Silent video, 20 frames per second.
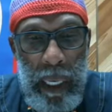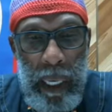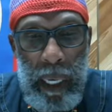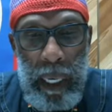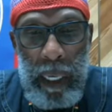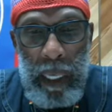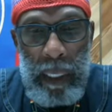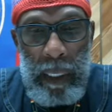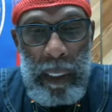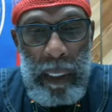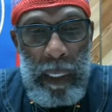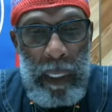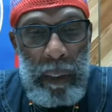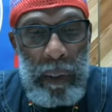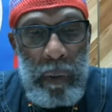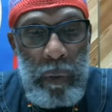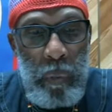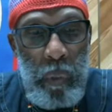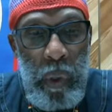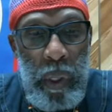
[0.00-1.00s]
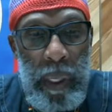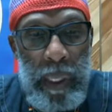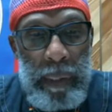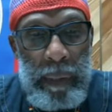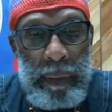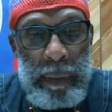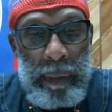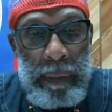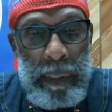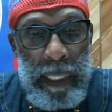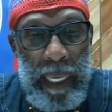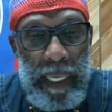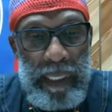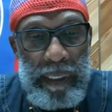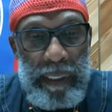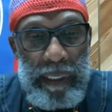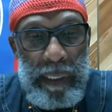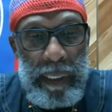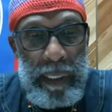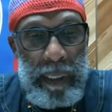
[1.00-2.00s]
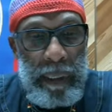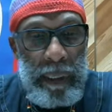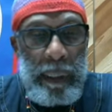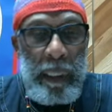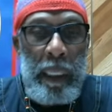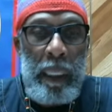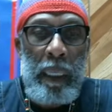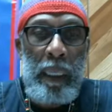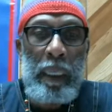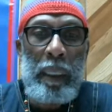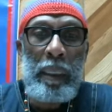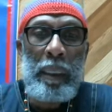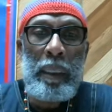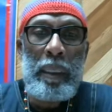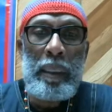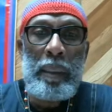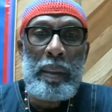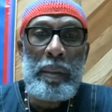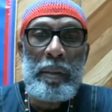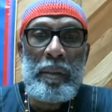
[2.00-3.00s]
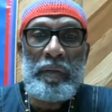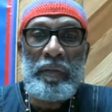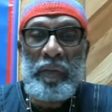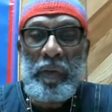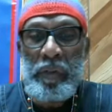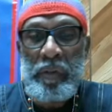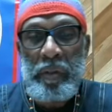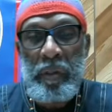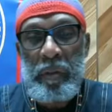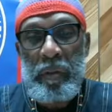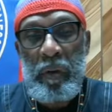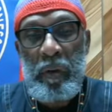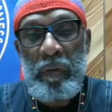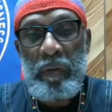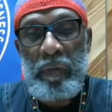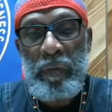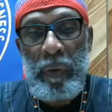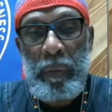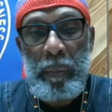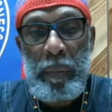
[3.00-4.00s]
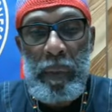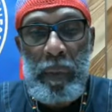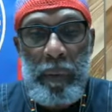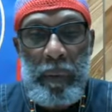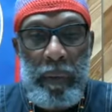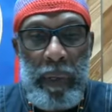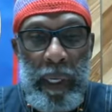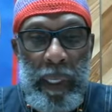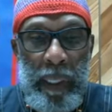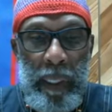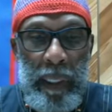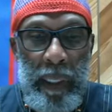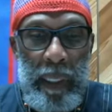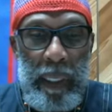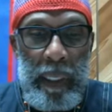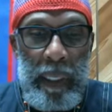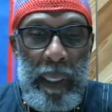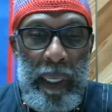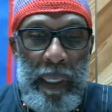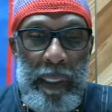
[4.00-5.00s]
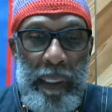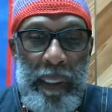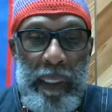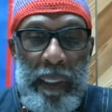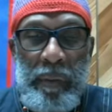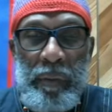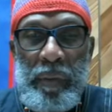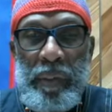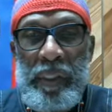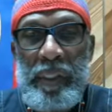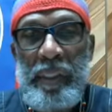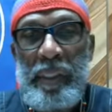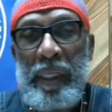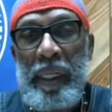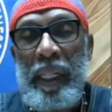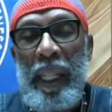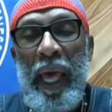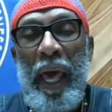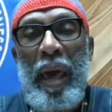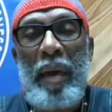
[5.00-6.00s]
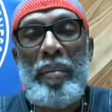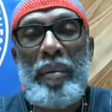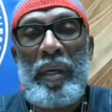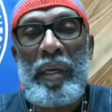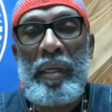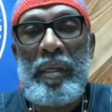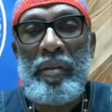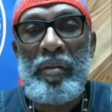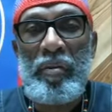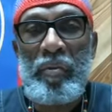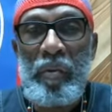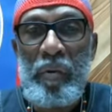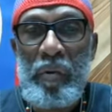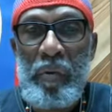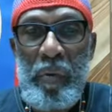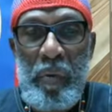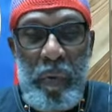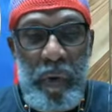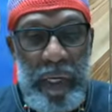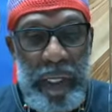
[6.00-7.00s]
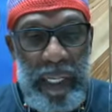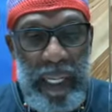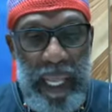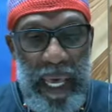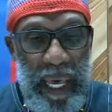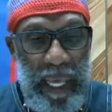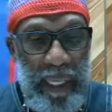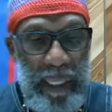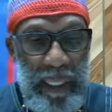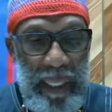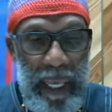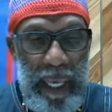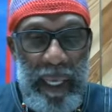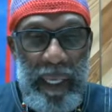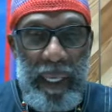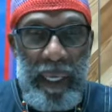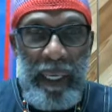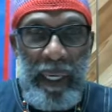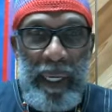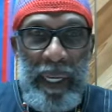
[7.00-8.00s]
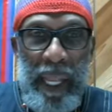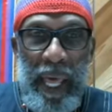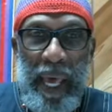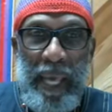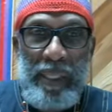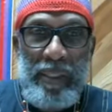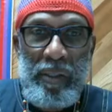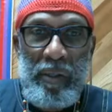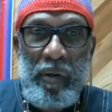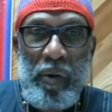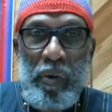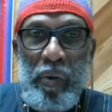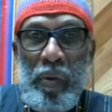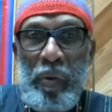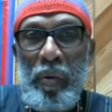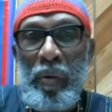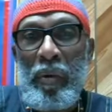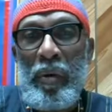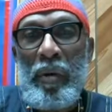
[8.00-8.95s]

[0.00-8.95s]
And then the one, like I said, uh, the 1st of November, right? They dealing with this climate control whatnot in Glasgow,